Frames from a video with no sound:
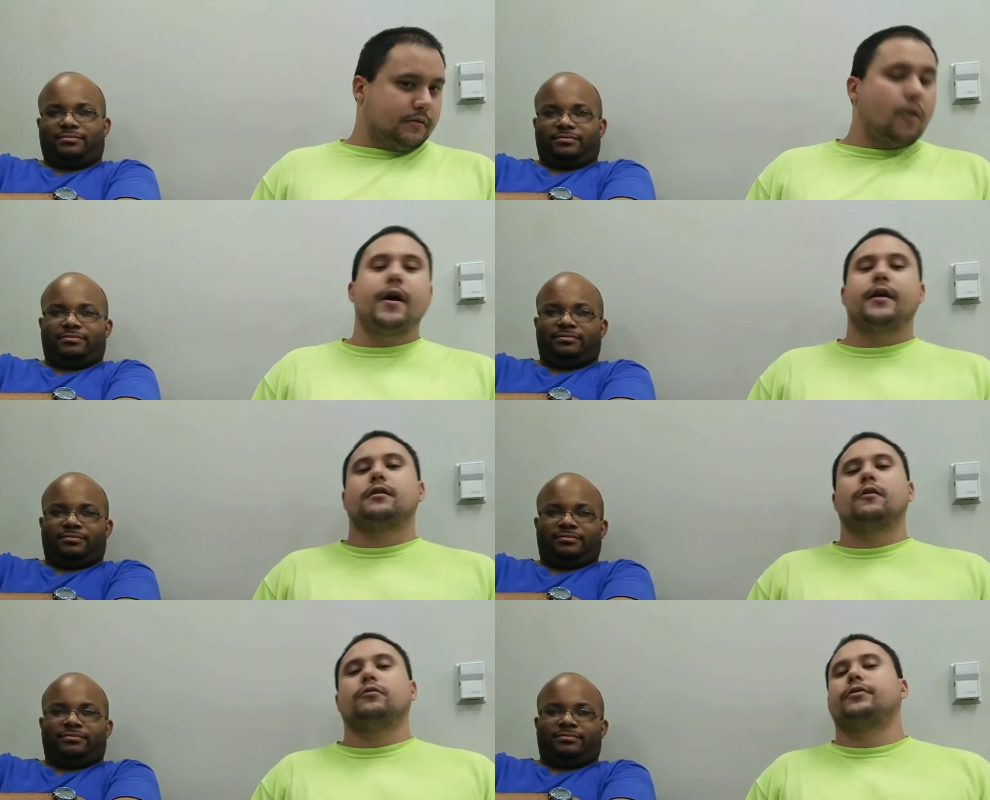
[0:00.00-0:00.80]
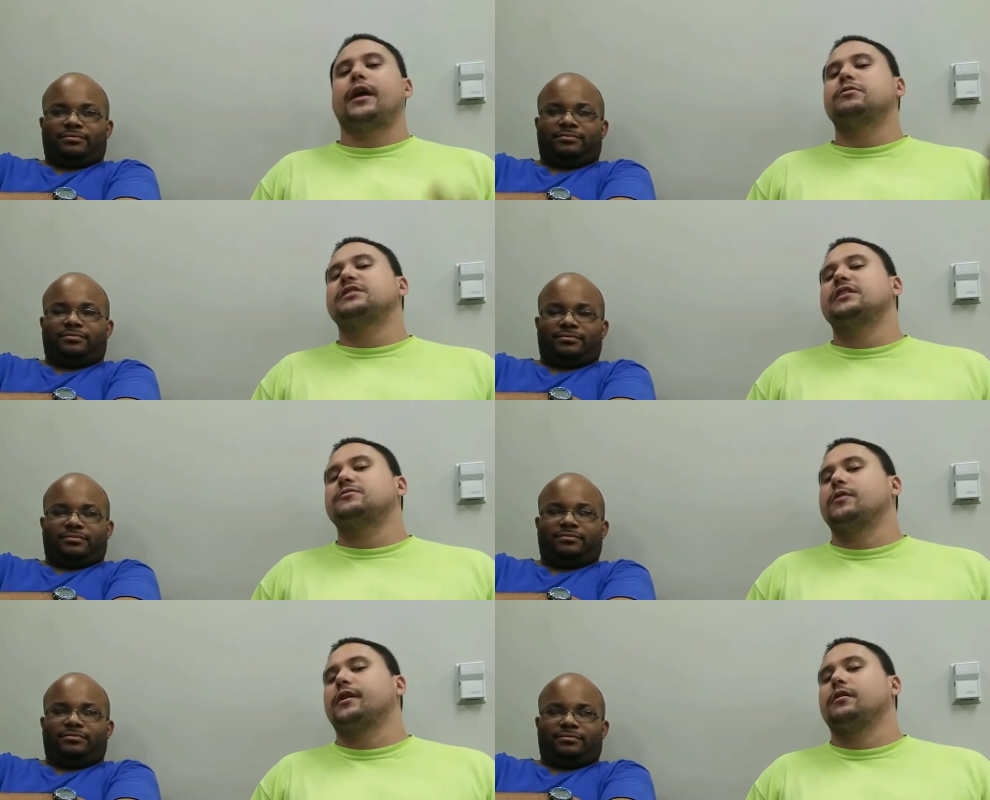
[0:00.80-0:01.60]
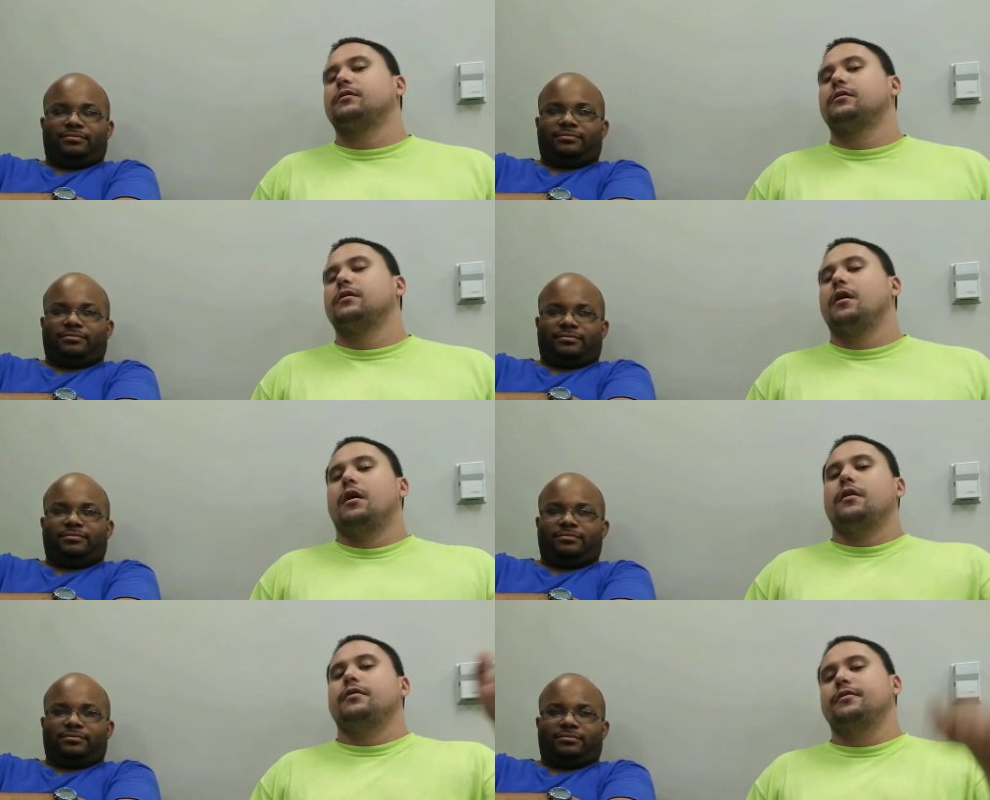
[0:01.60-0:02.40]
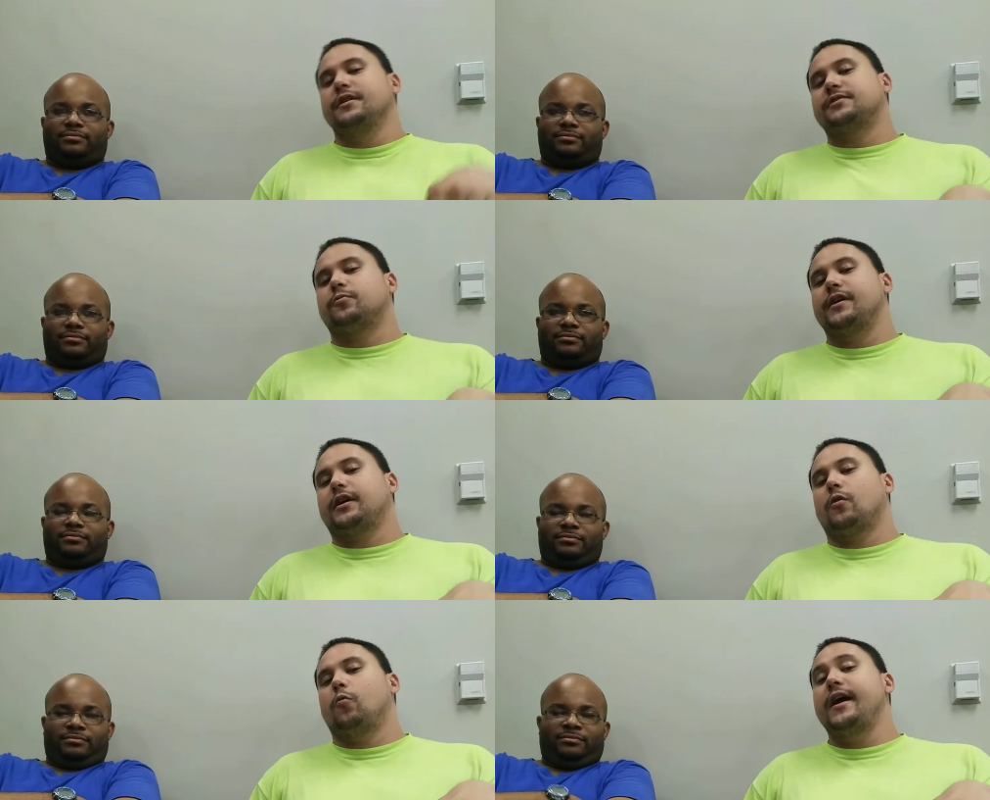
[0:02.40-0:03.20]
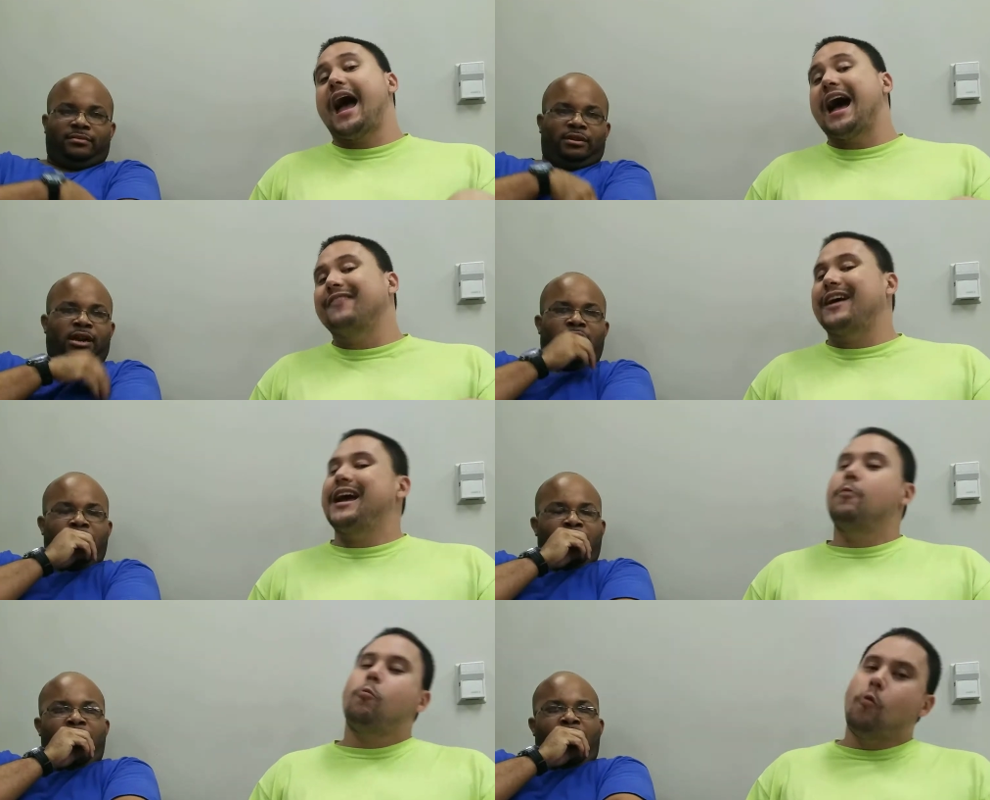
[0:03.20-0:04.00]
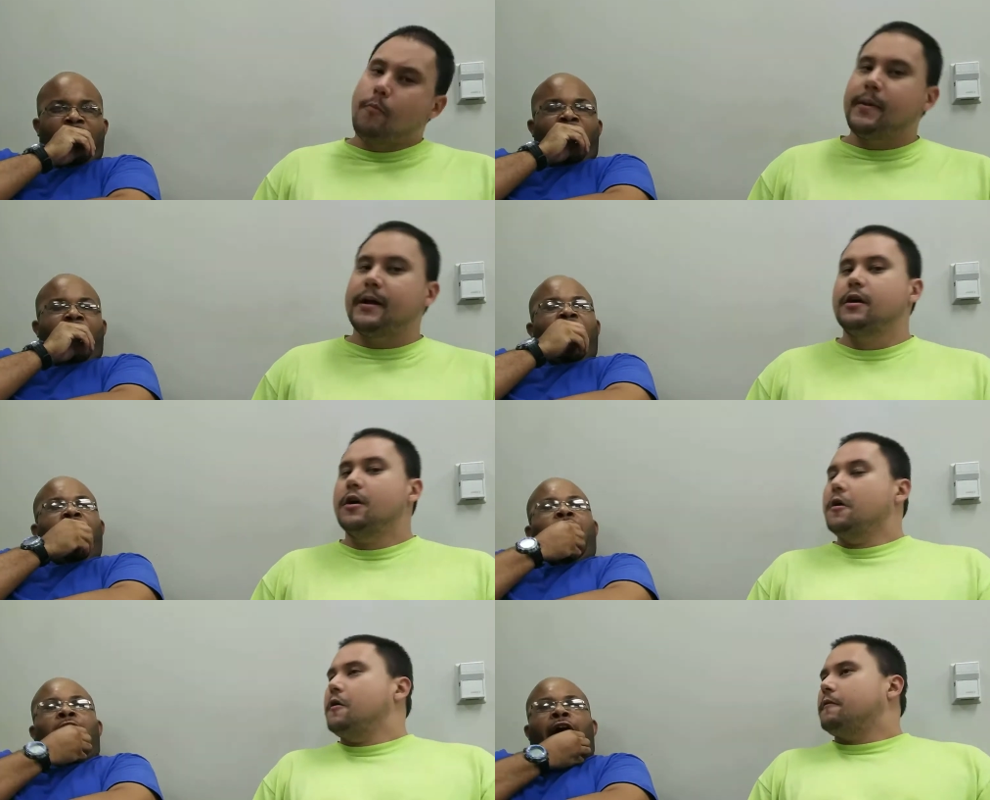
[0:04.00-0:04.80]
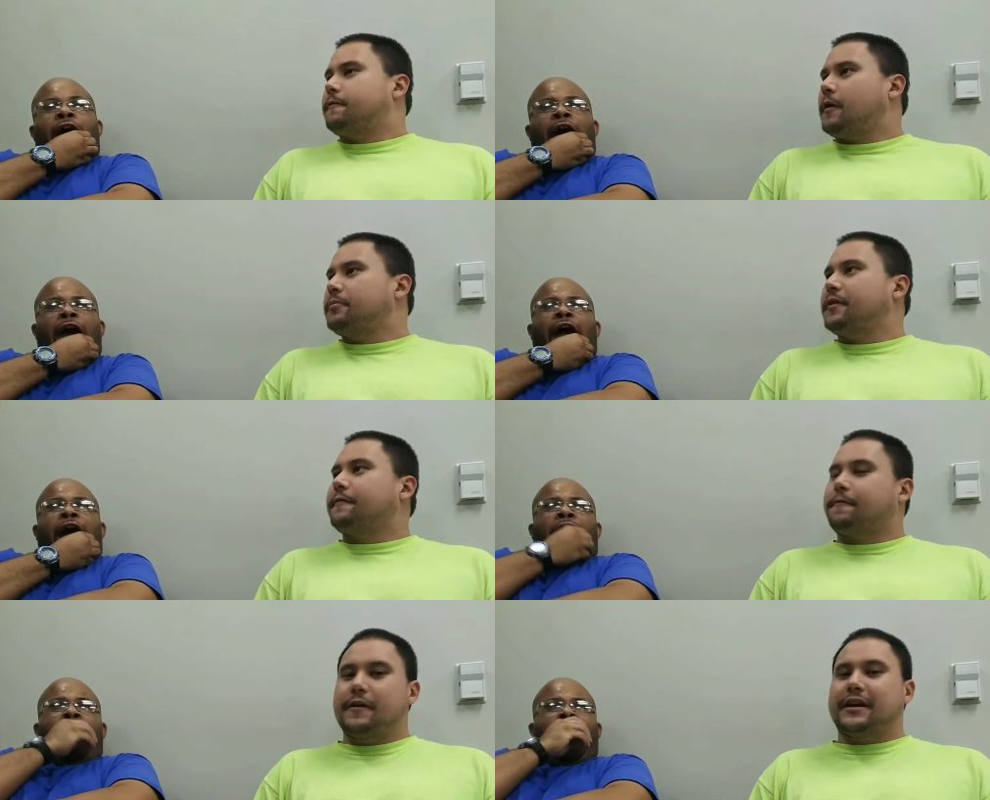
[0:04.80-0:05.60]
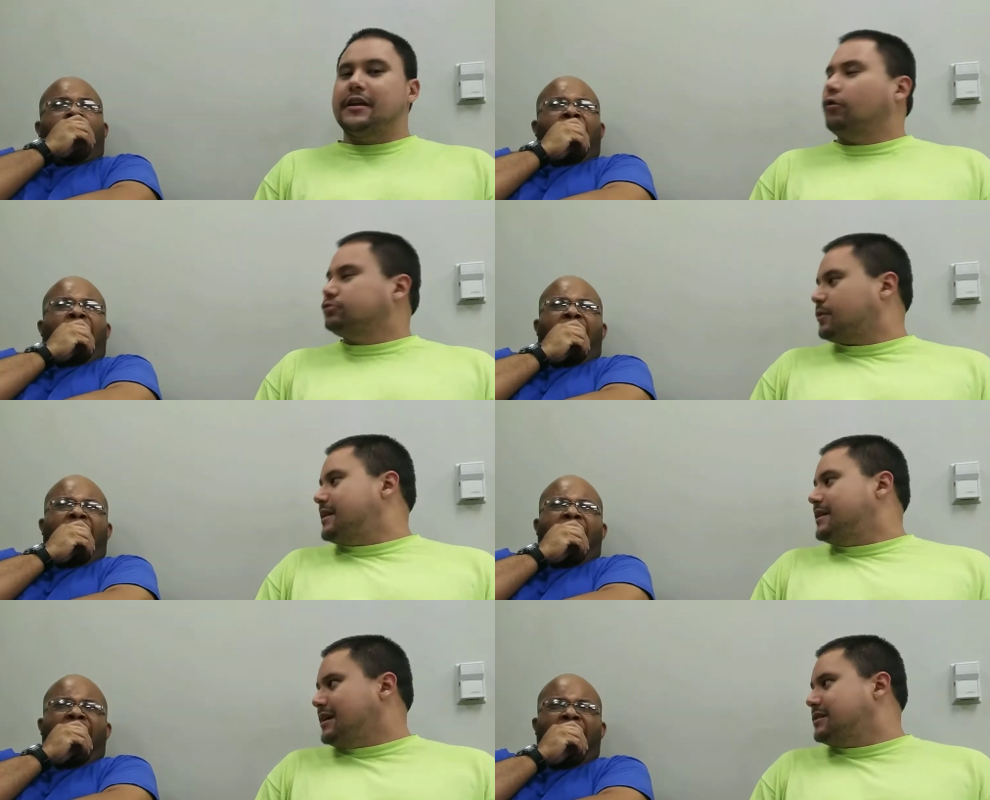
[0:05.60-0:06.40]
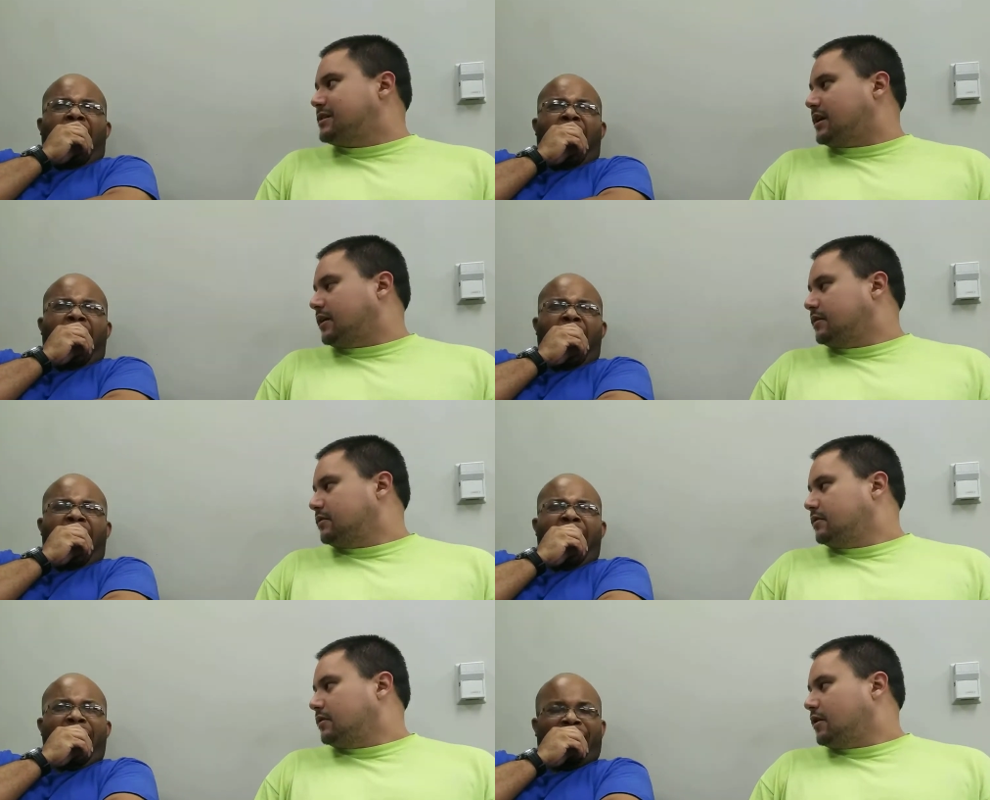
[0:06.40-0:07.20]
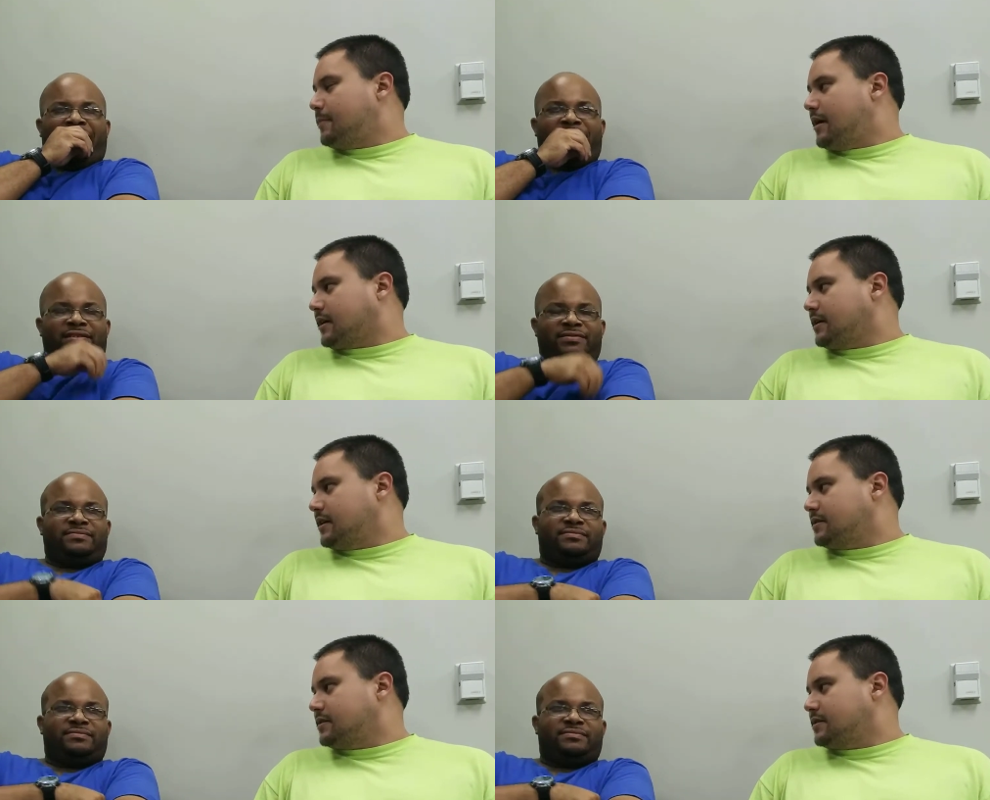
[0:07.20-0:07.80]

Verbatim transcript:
Speaker 1: Oh wait, no, that was last week. This week, we have a woman from the freaking Ultimate Ninja, American